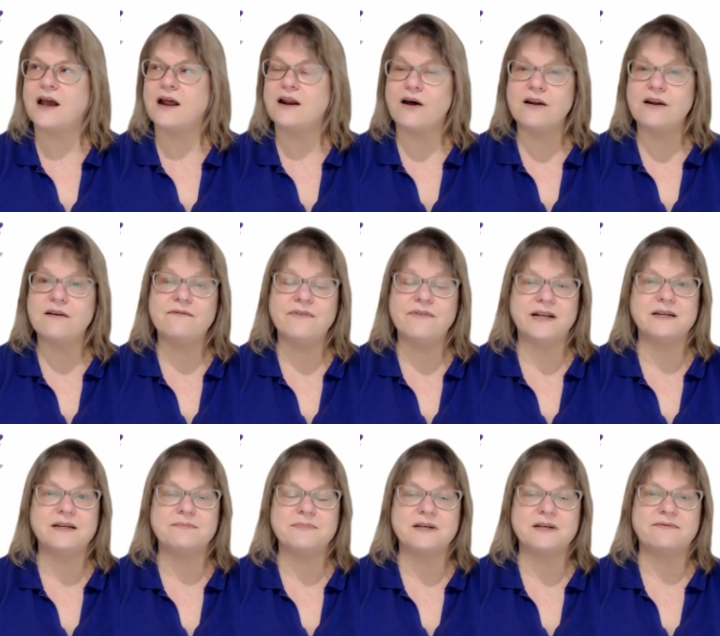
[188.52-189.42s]
a lot of
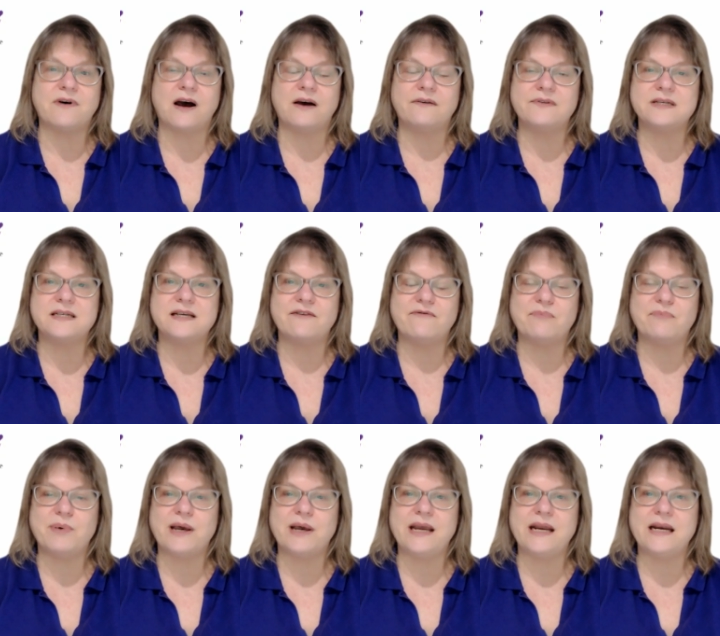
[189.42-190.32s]
victim survivors have
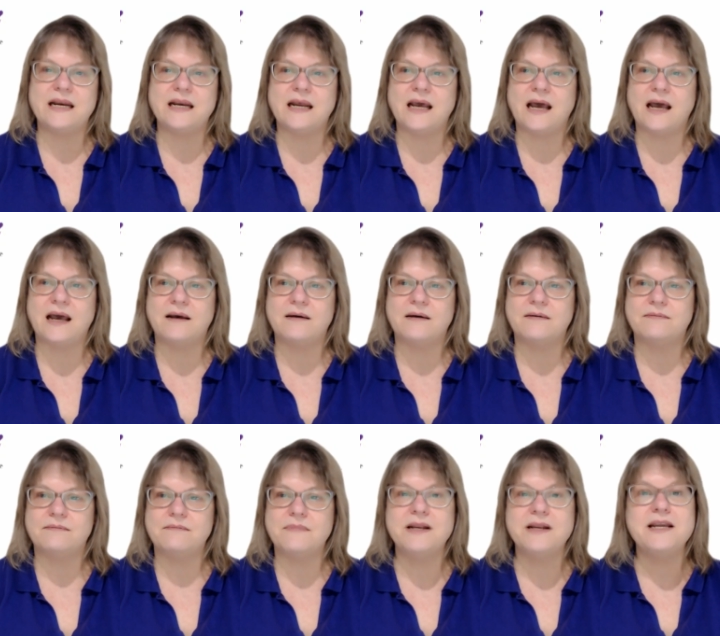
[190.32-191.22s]
been
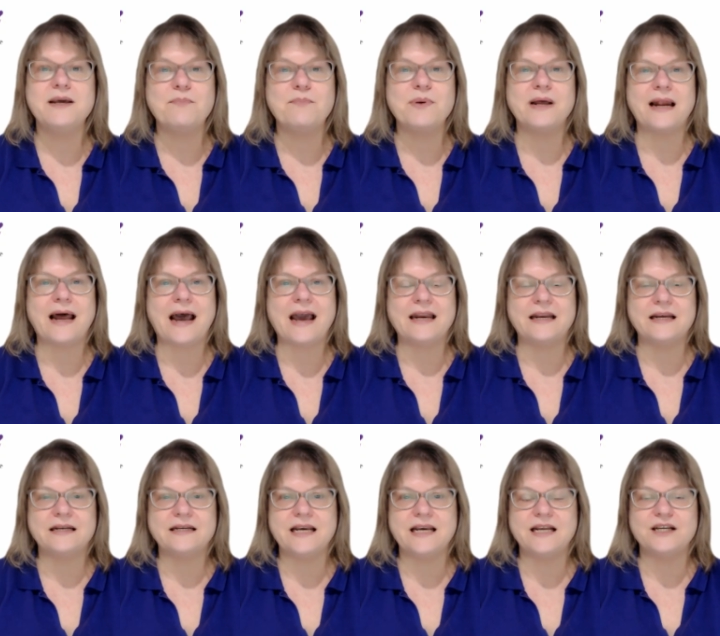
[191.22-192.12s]

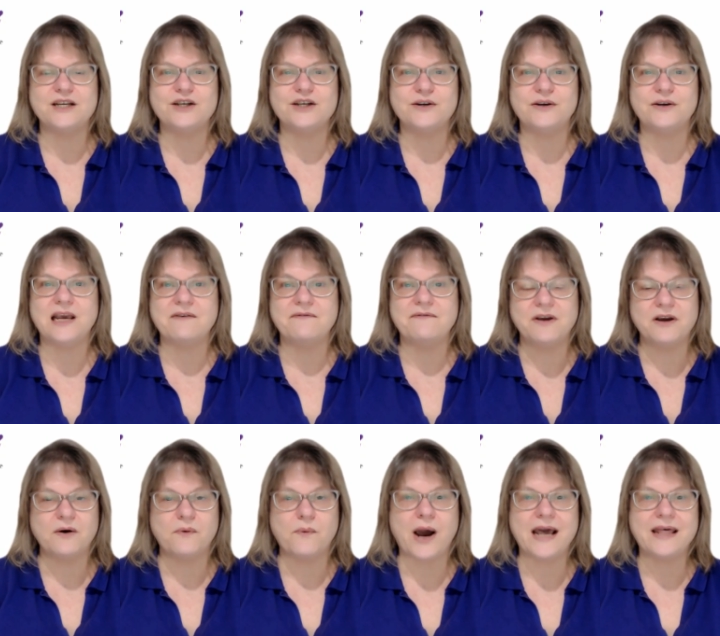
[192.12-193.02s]
manipulated into
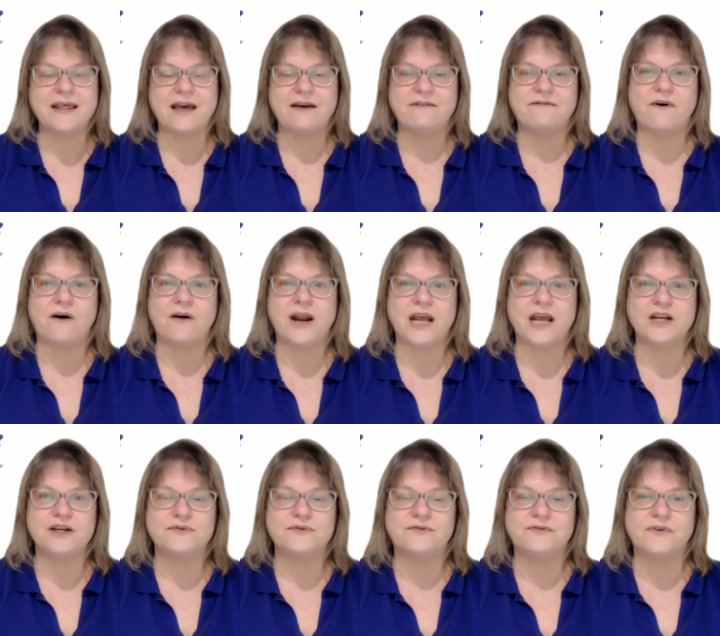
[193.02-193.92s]
giving away their
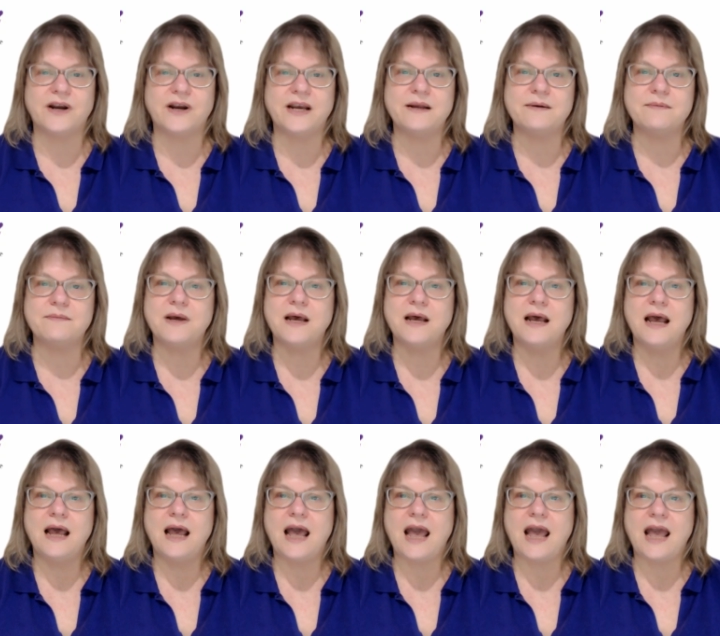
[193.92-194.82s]
financial freedom.
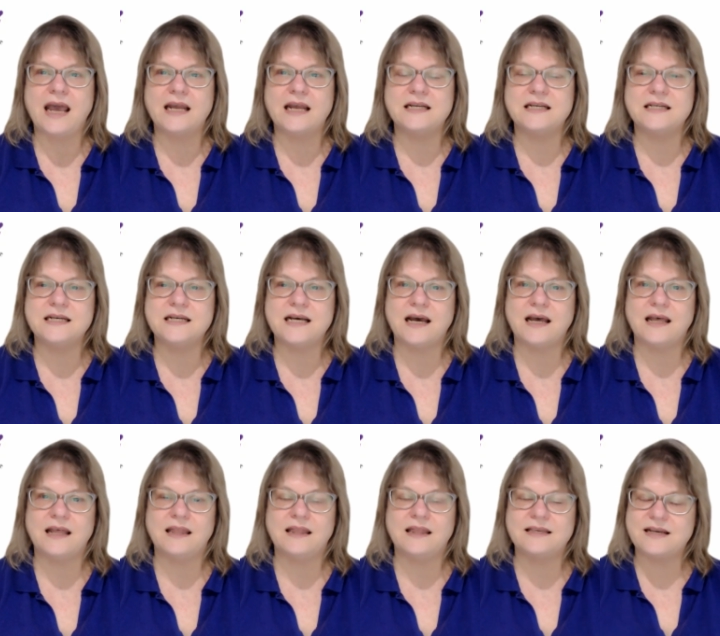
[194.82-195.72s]

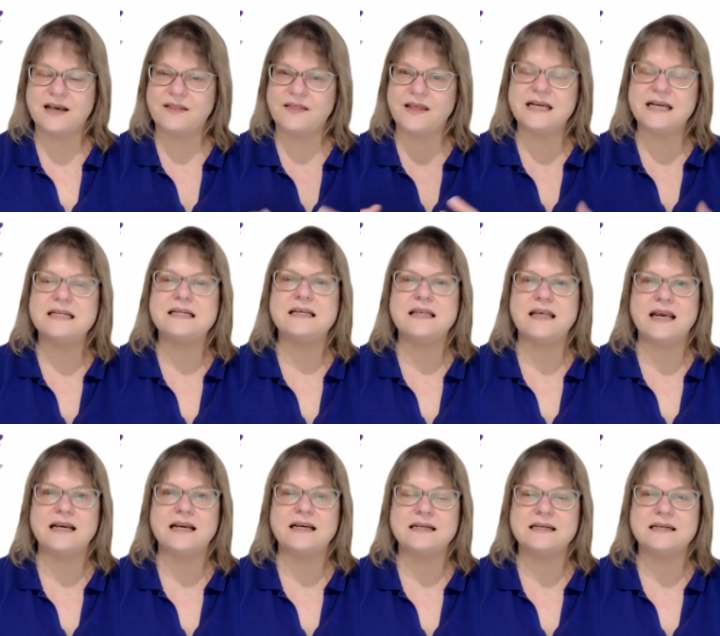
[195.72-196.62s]
And so these
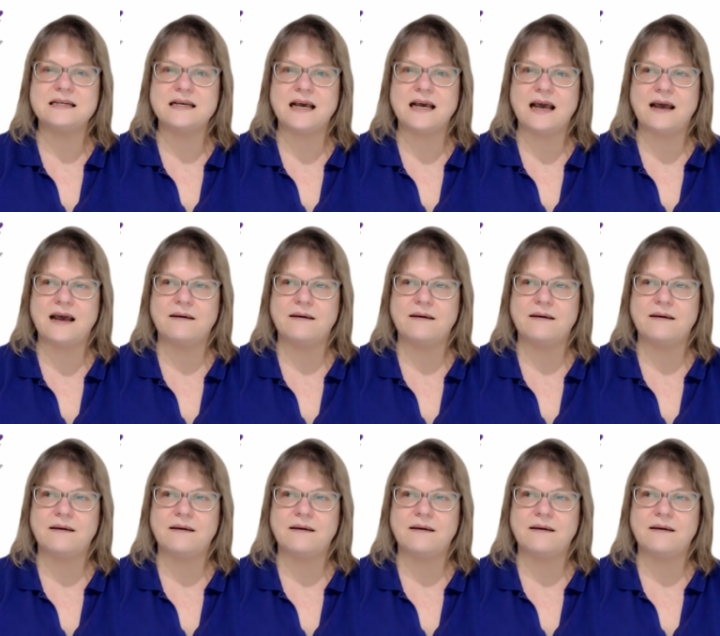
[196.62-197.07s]
things